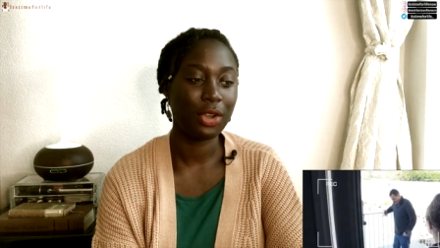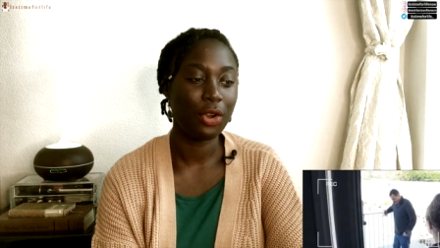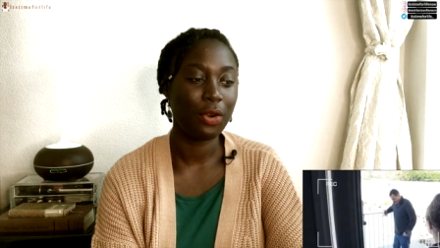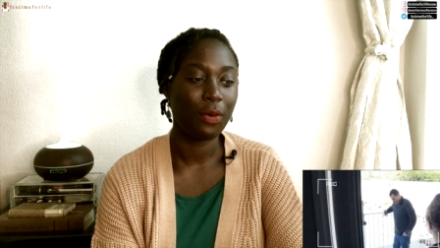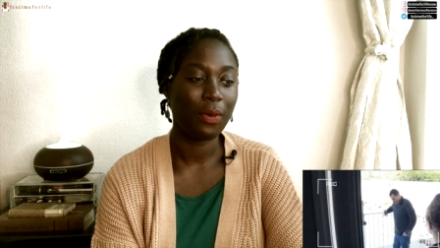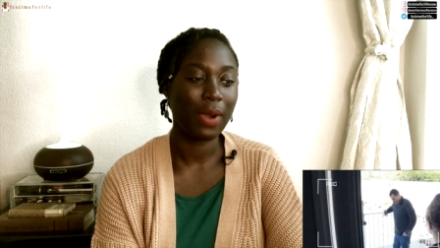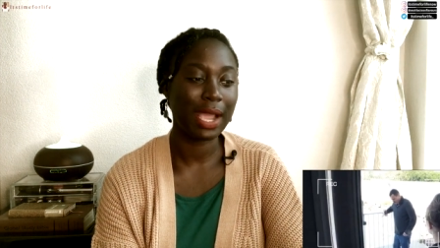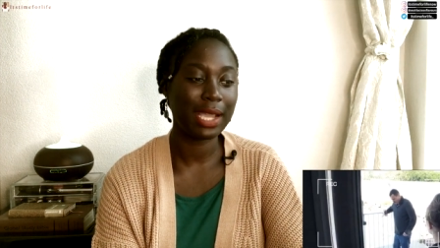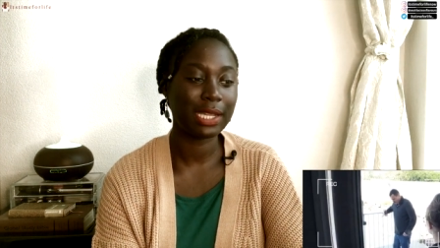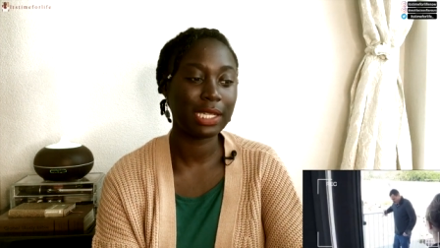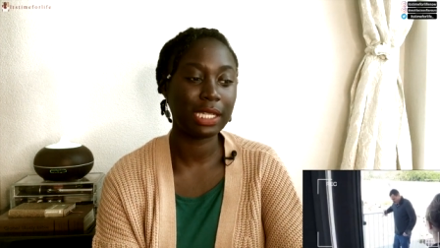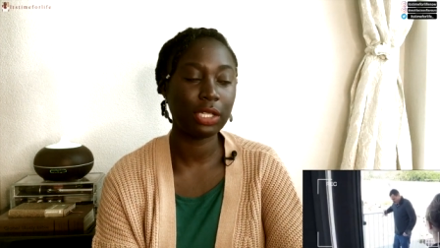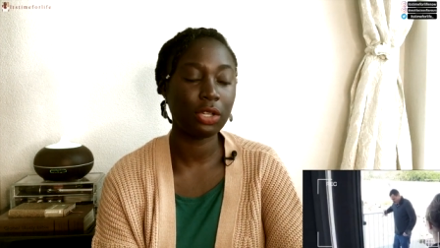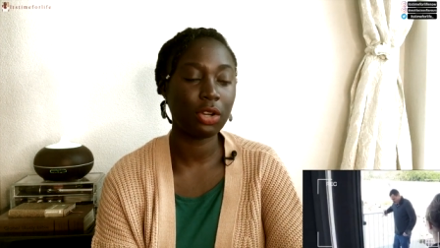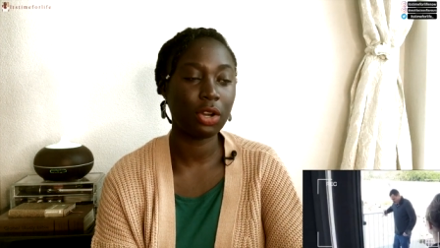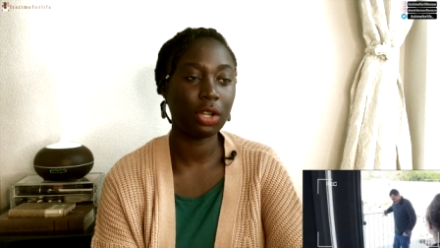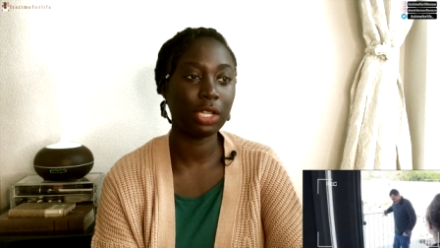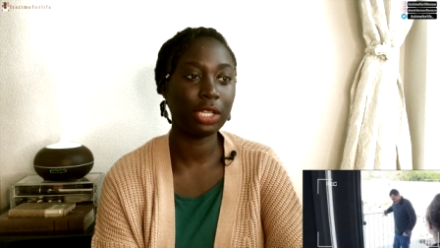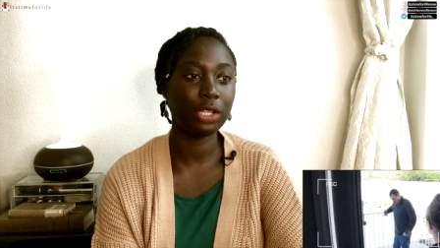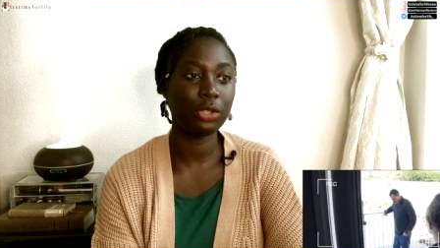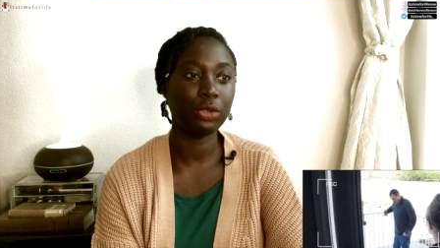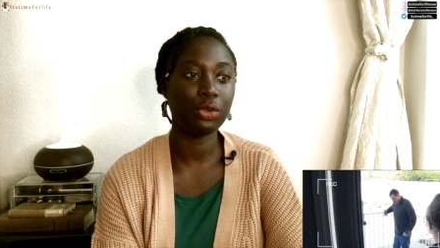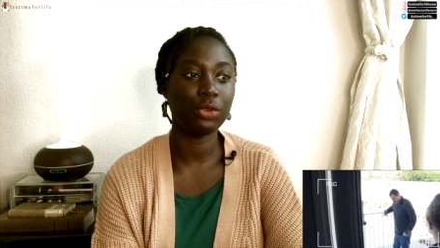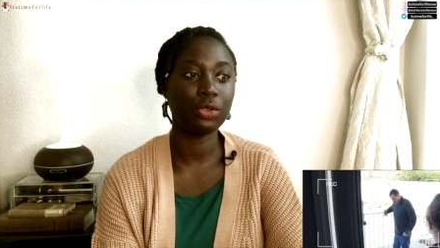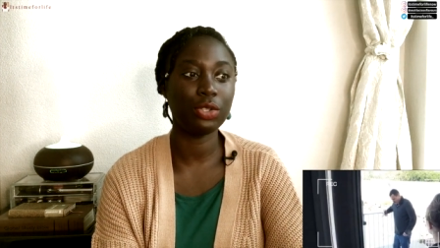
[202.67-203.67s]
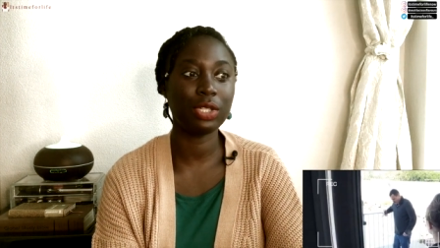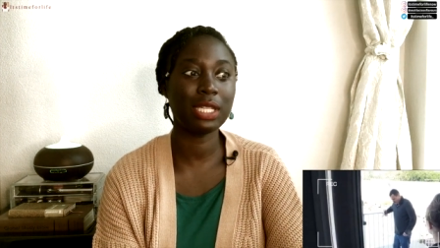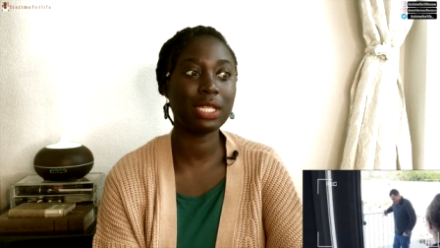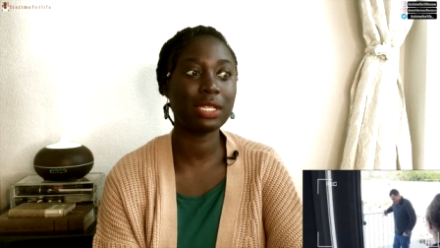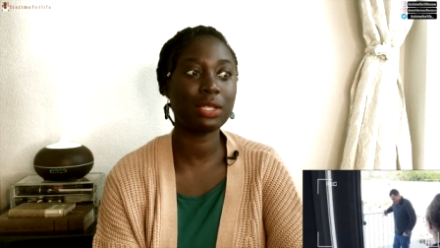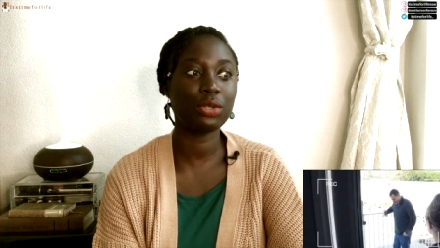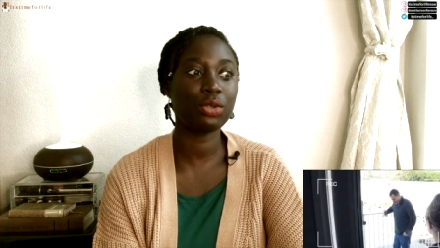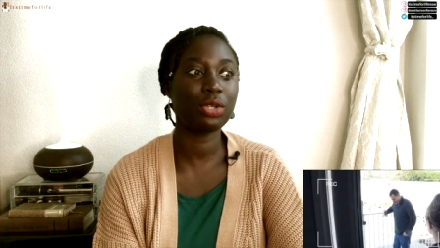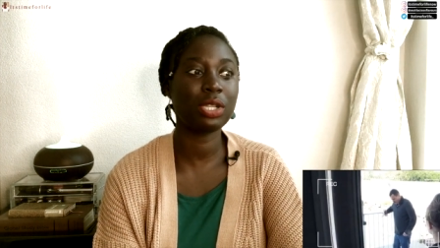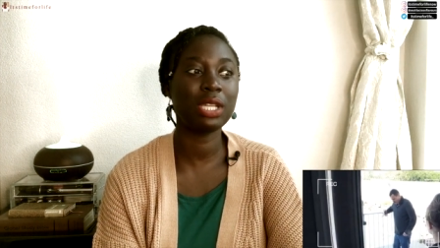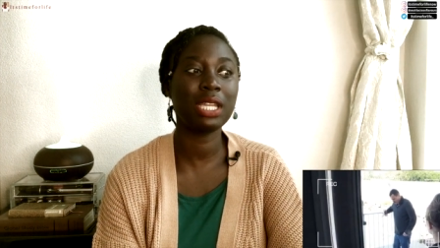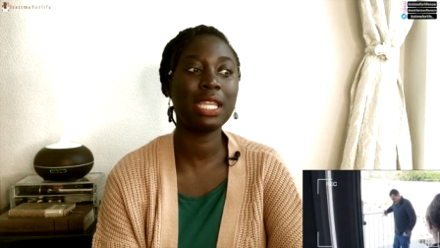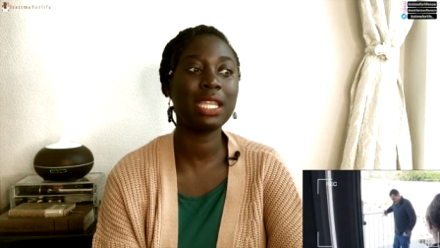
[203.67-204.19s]
Why is she calling you? This
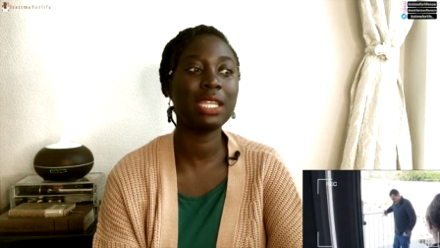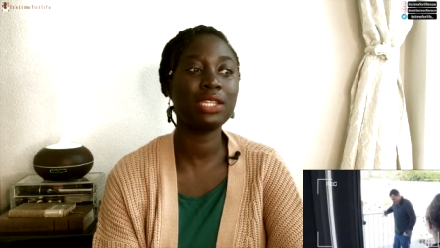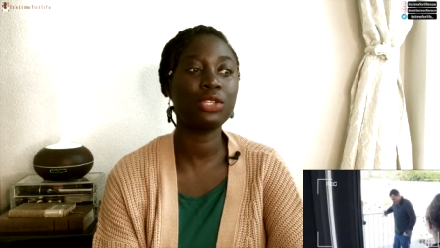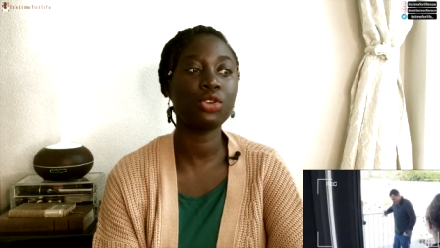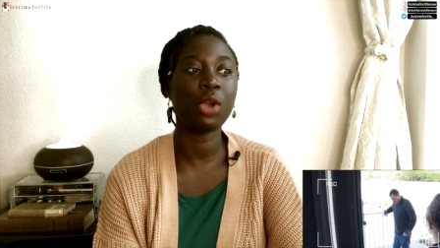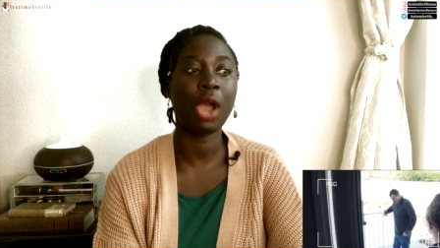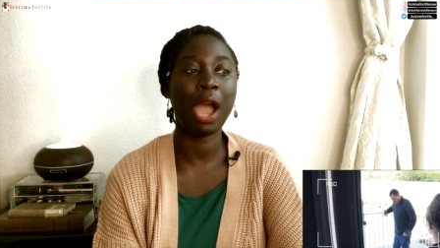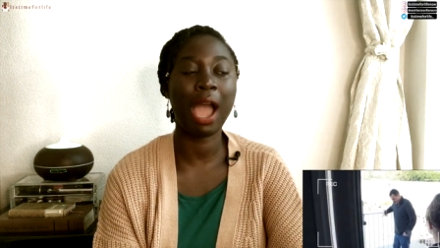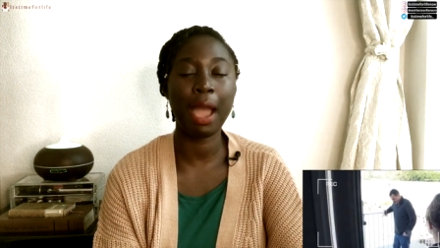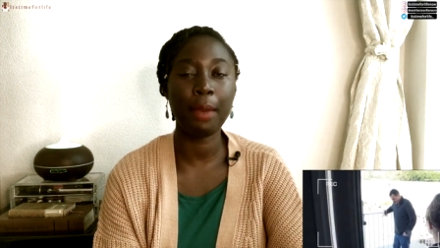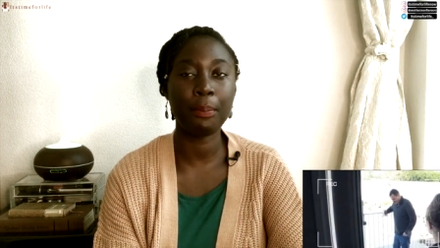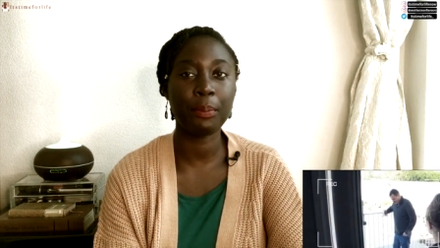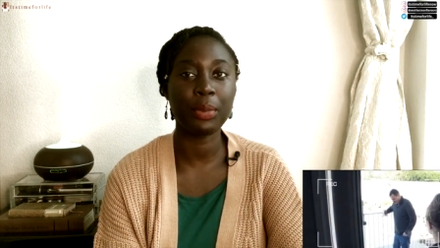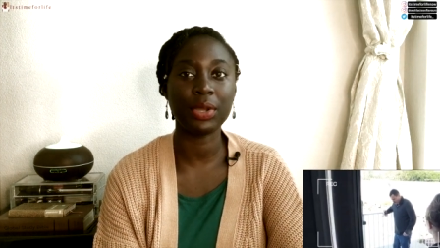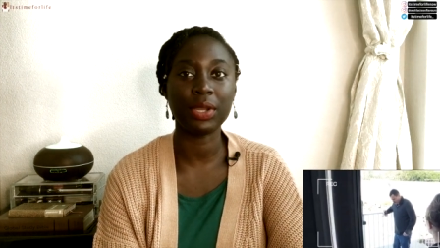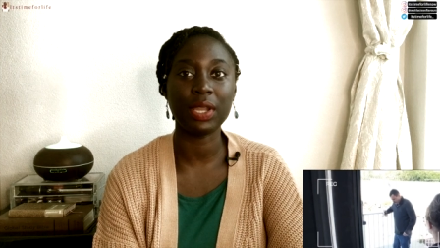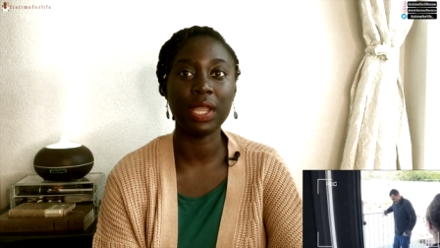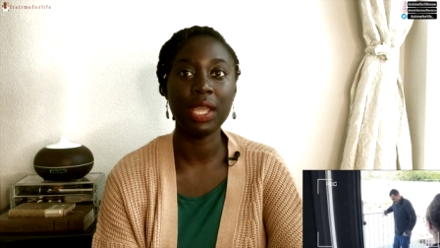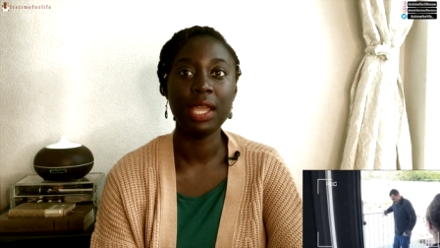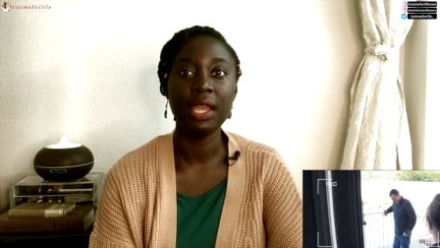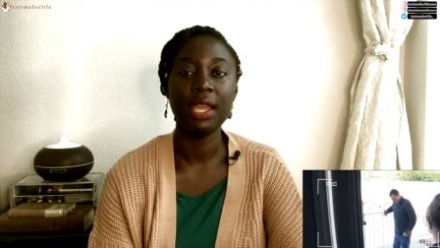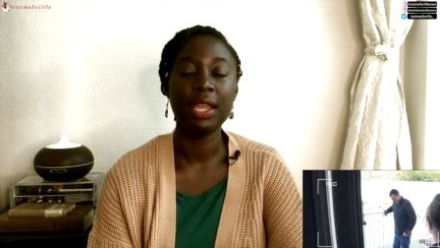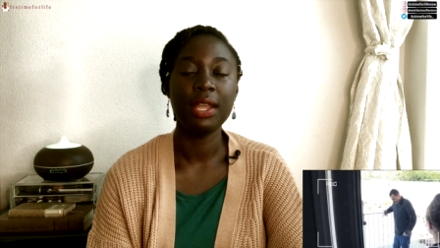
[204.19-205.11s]
would need to happen.